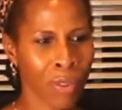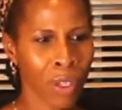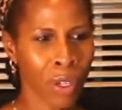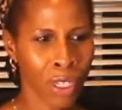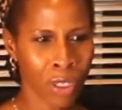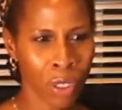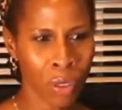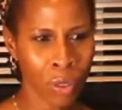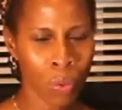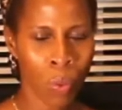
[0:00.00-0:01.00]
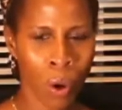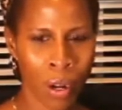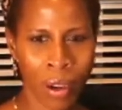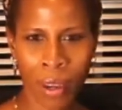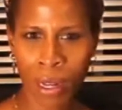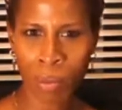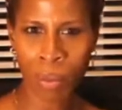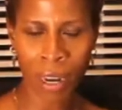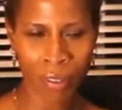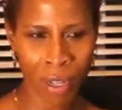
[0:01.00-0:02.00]
You can choose one item
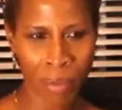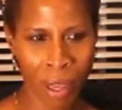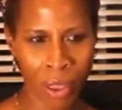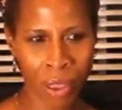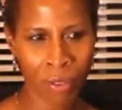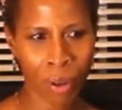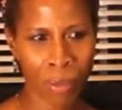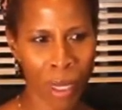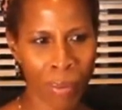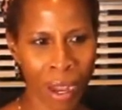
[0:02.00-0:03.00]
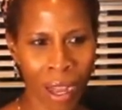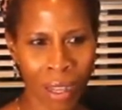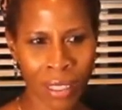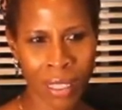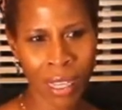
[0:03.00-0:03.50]
every month from your box,